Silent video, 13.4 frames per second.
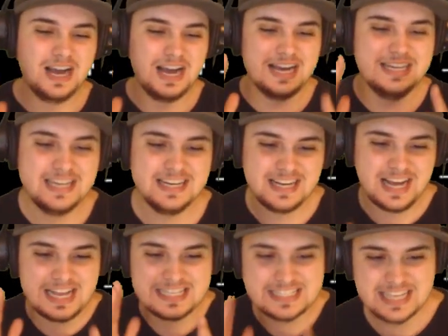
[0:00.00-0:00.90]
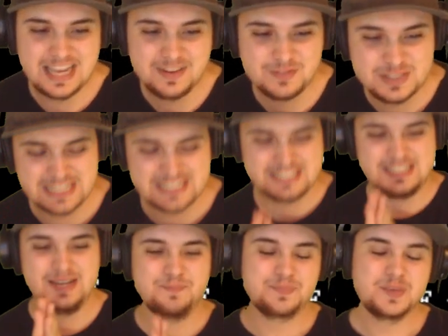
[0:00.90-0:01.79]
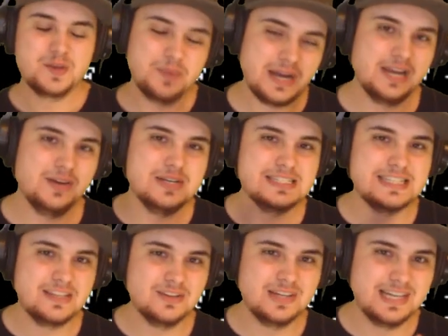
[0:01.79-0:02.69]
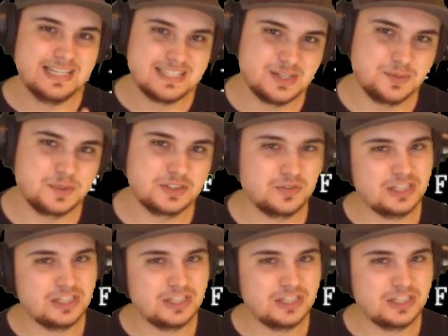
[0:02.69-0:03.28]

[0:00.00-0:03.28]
I need a save system. But anyways, thank you guys so much for